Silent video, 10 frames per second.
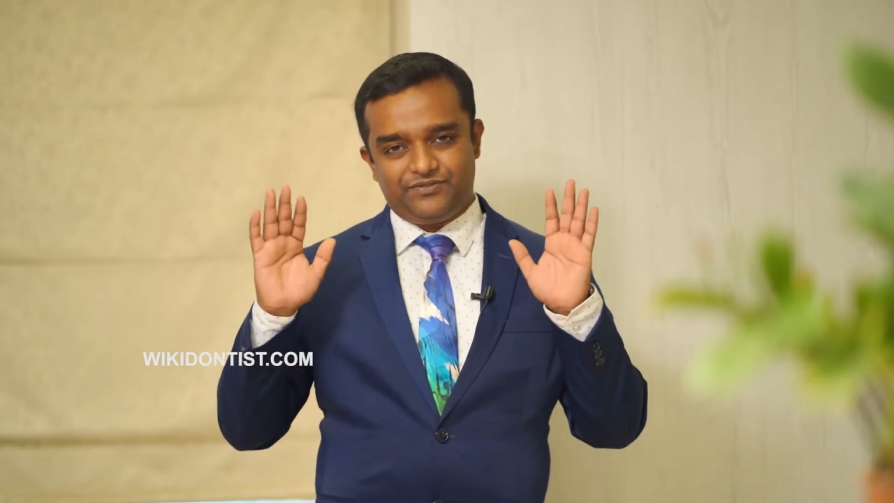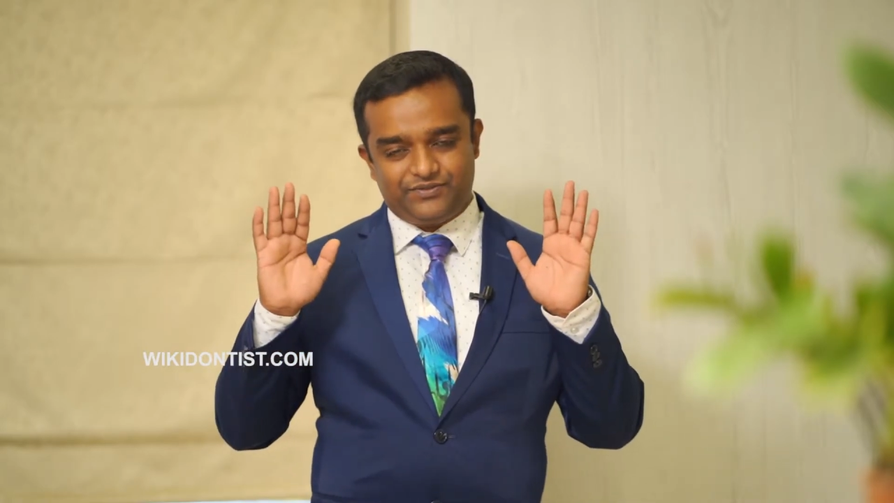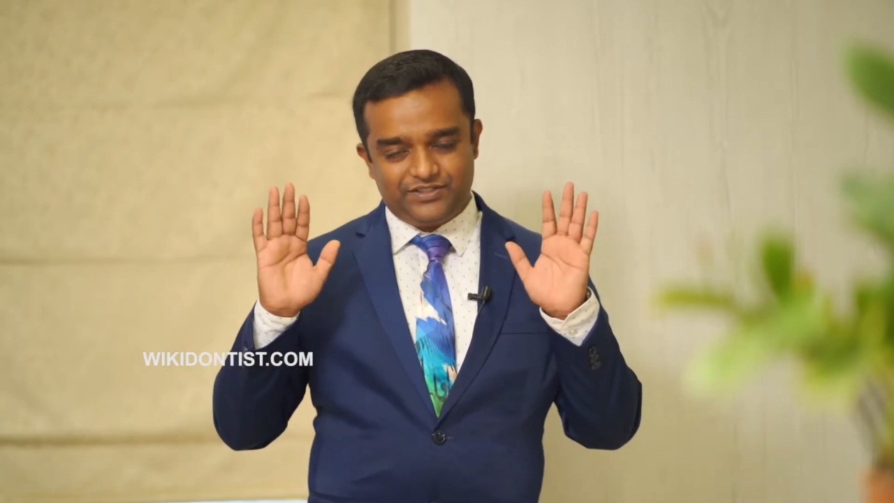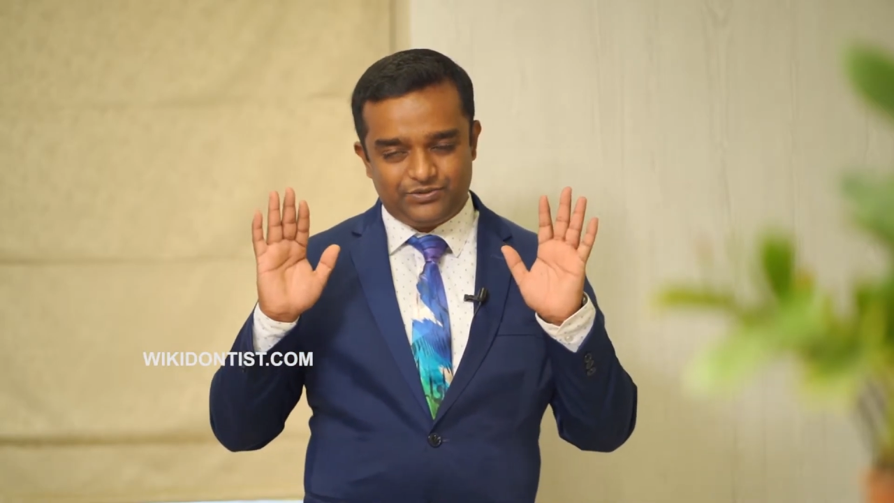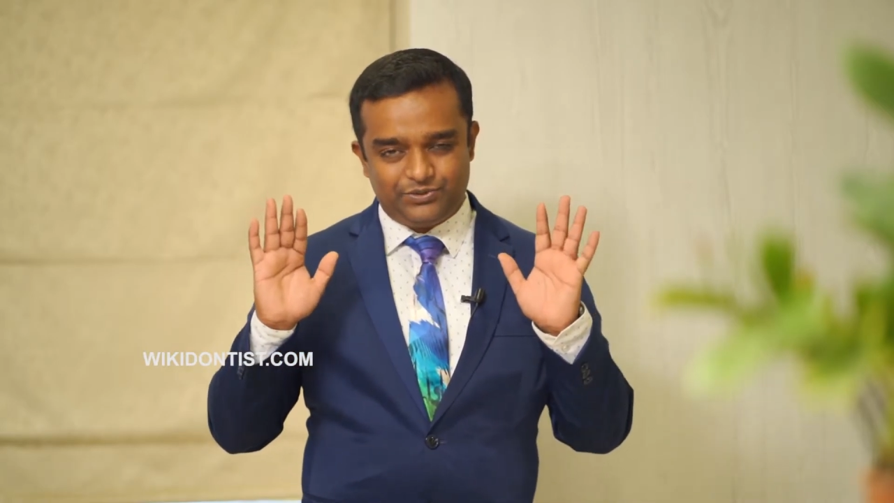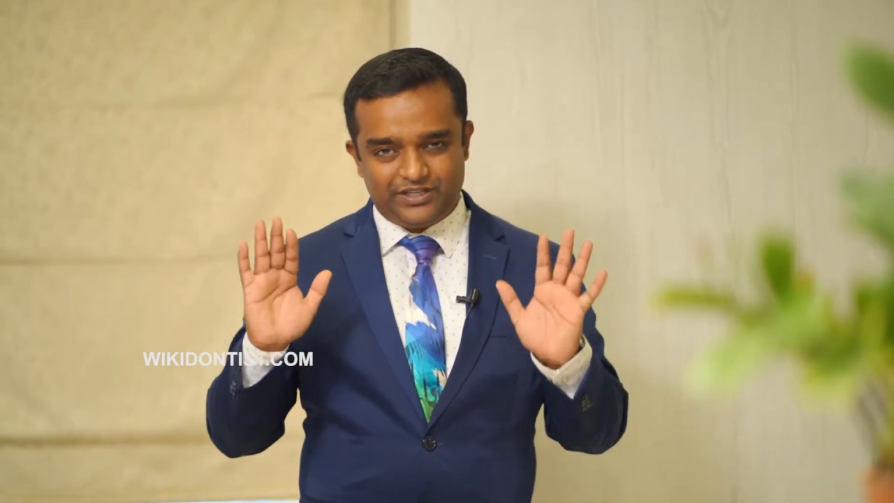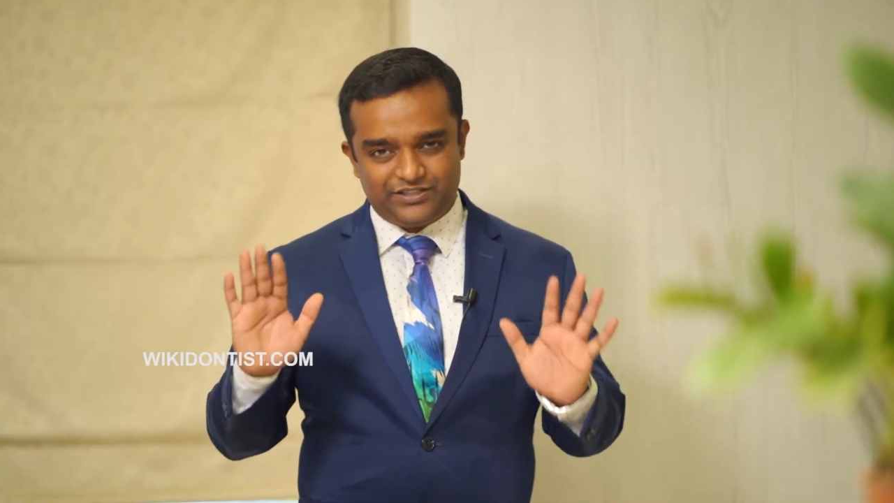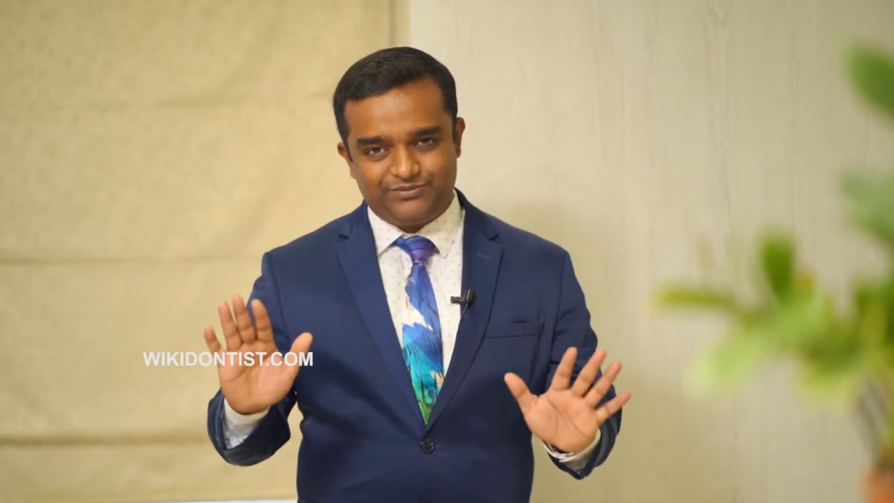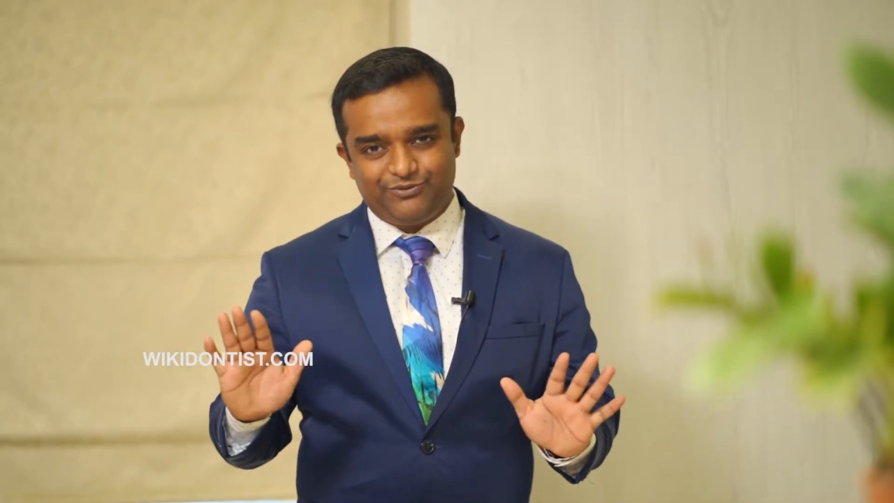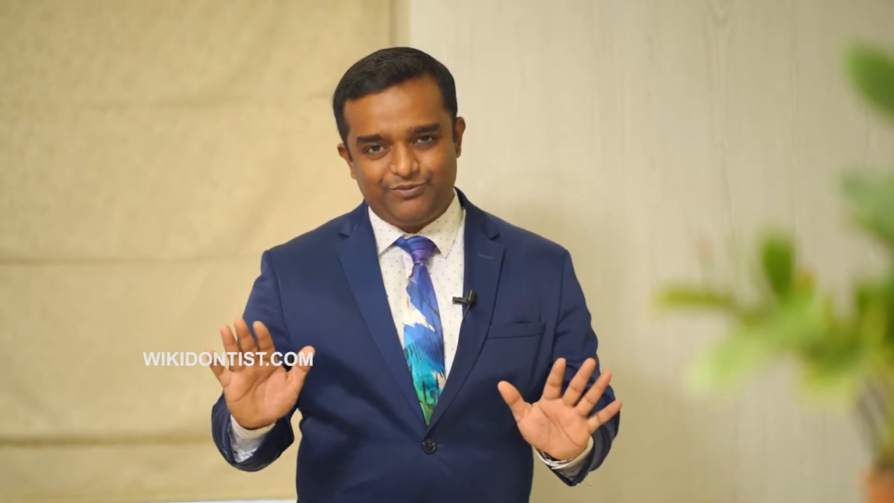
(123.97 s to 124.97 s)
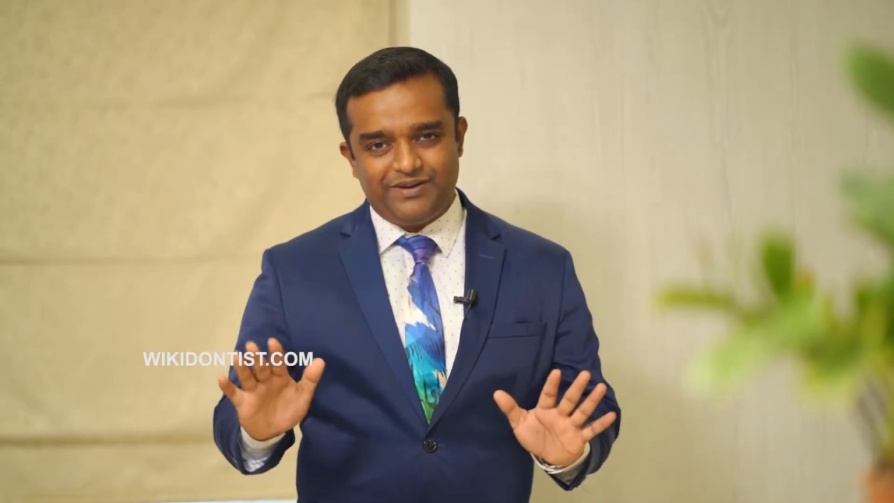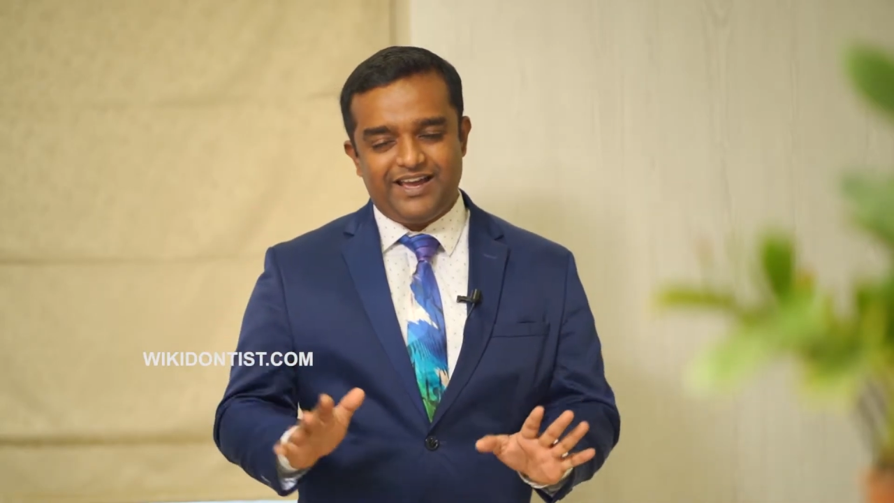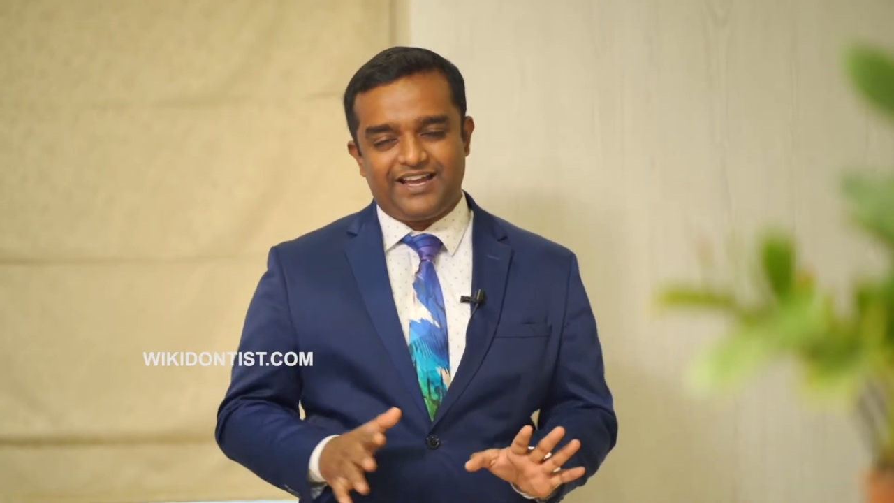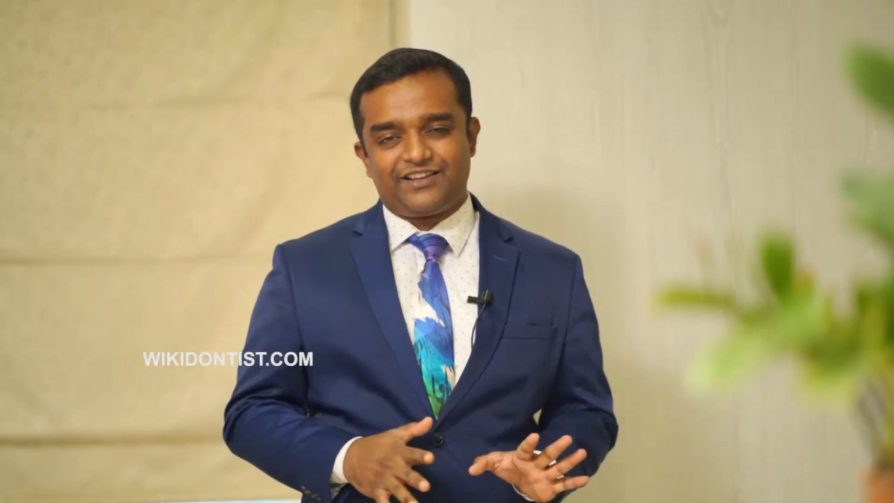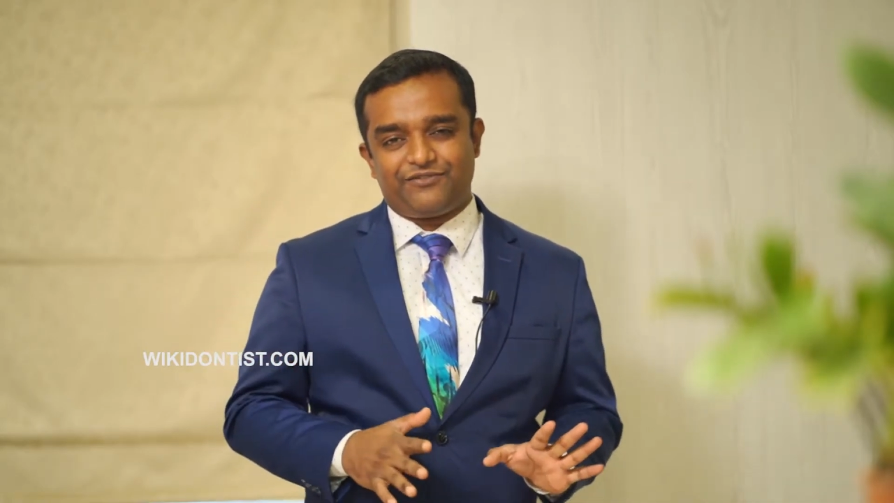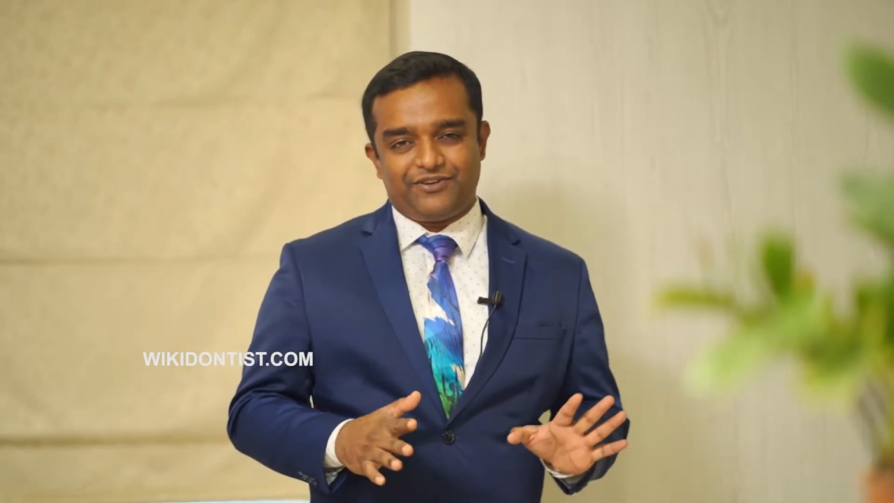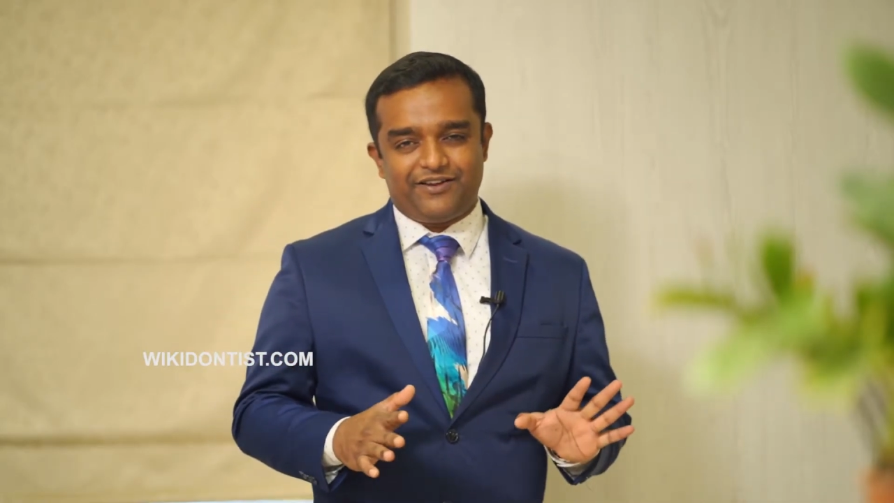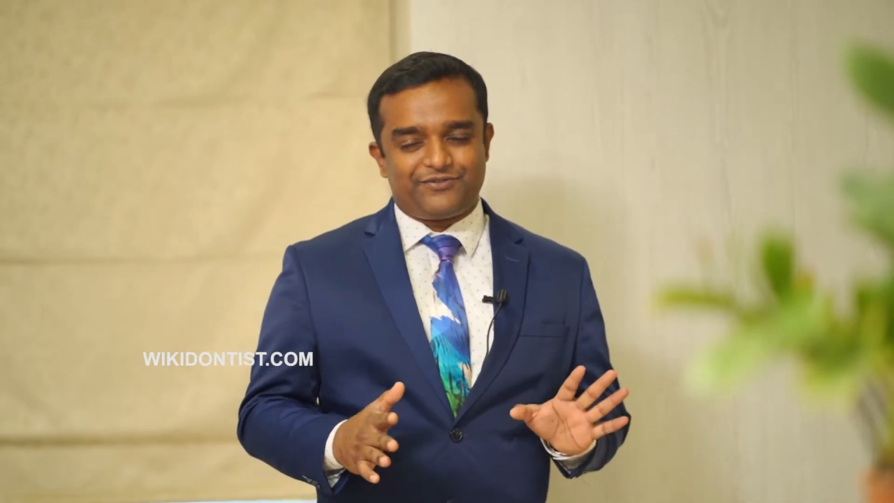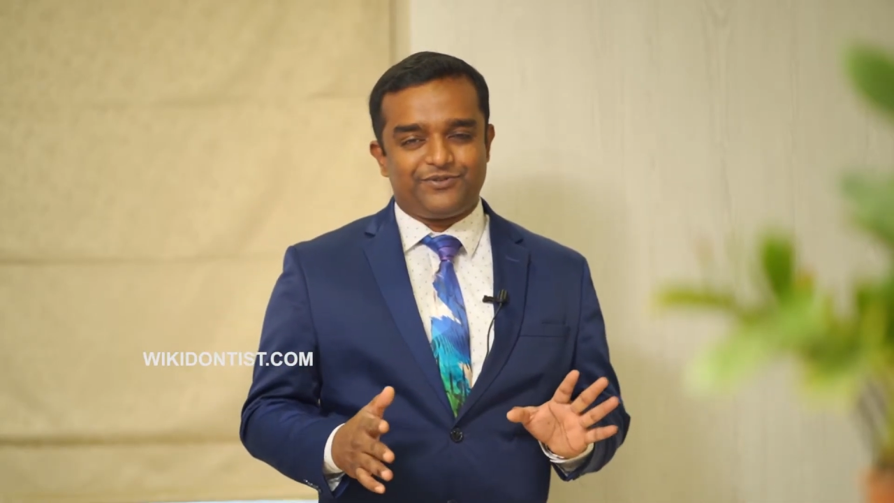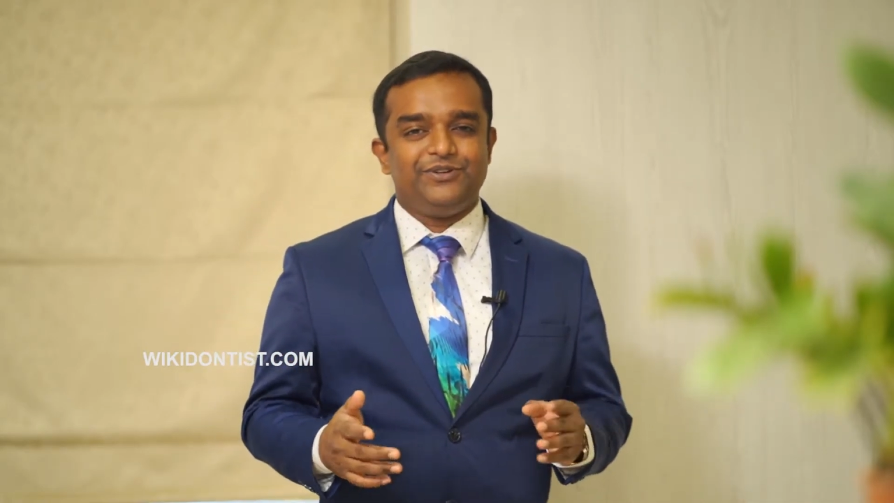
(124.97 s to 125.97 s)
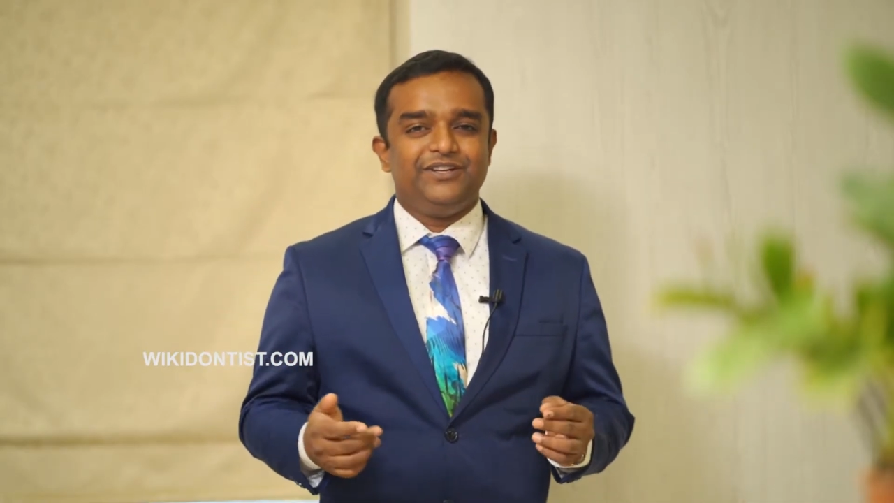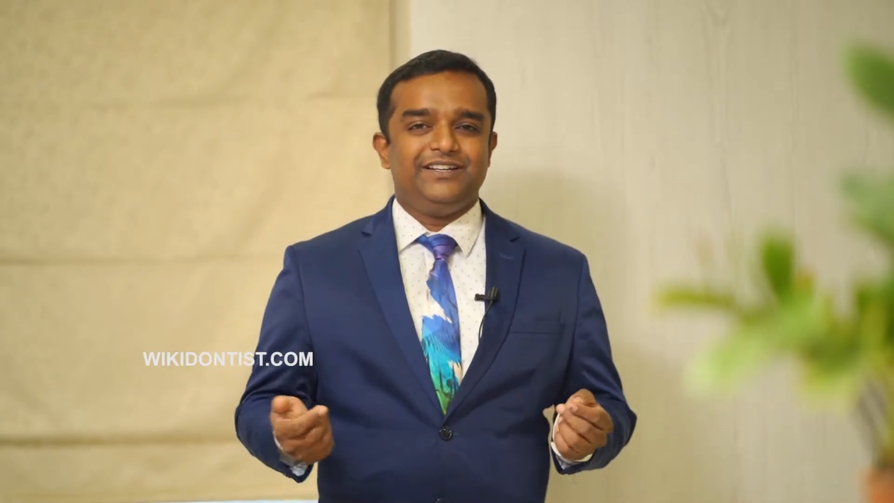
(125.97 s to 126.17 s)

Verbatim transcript: if the tooth has to move back, if you have to